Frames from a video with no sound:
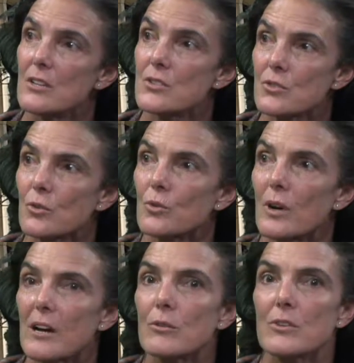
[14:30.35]
So
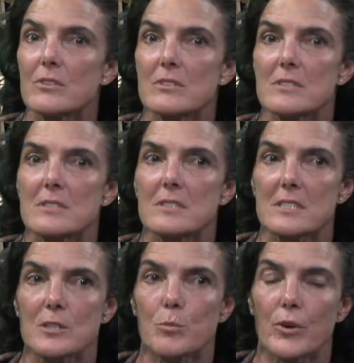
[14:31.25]
I was
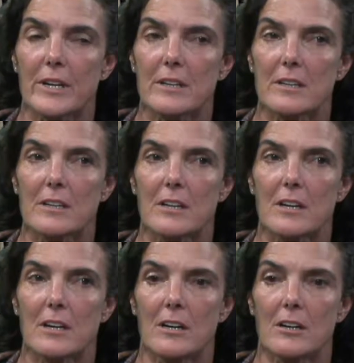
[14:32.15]
disappointed
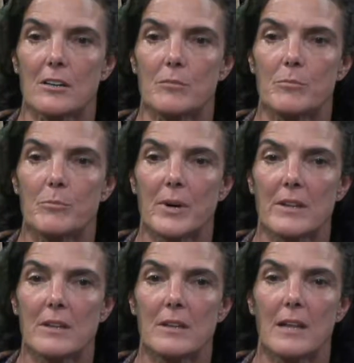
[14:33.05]
by
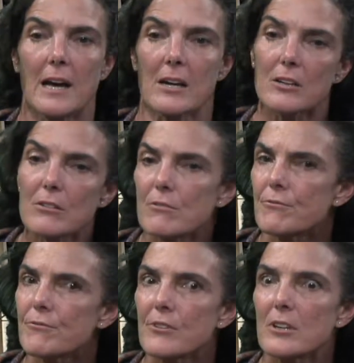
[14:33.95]
the lack of
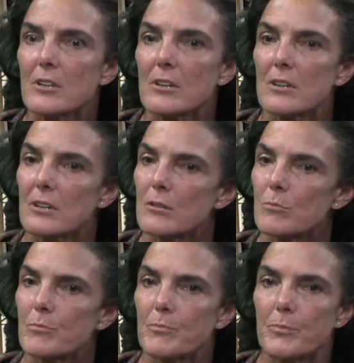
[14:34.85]

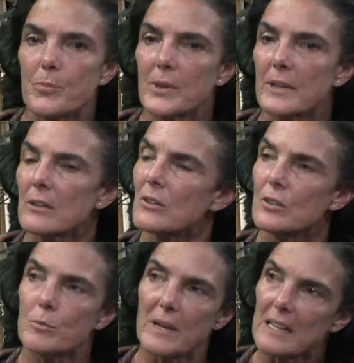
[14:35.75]
political
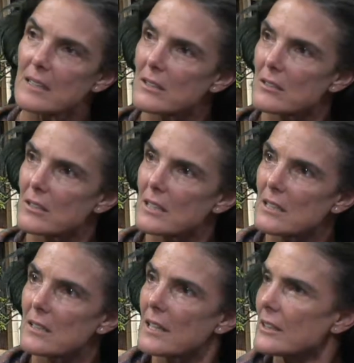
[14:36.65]
debate,
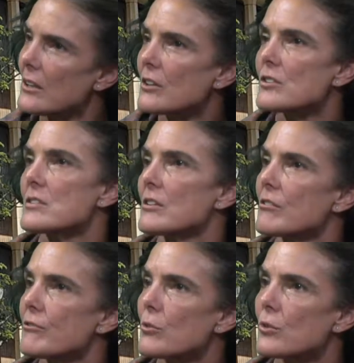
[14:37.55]
like not just on
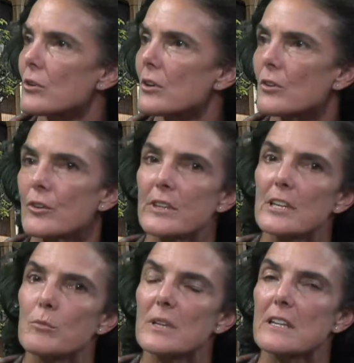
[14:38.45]
the floor or in the
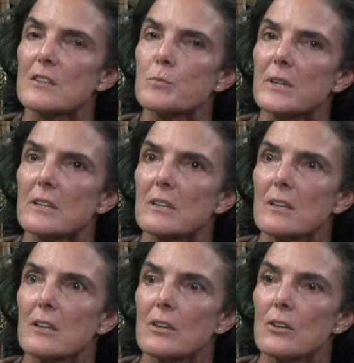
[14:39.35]
committees, but
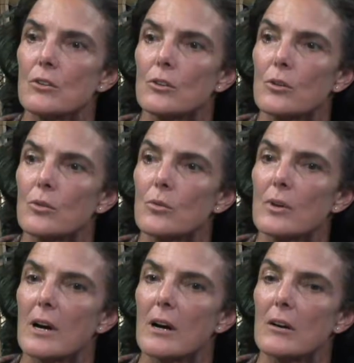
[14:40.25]

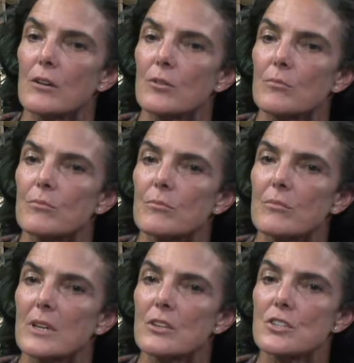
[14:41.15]

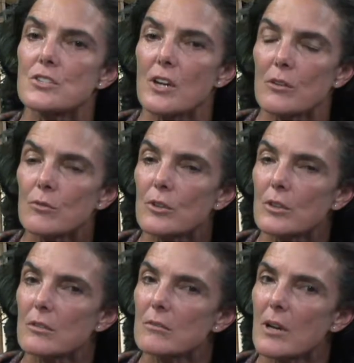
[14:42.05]
in general.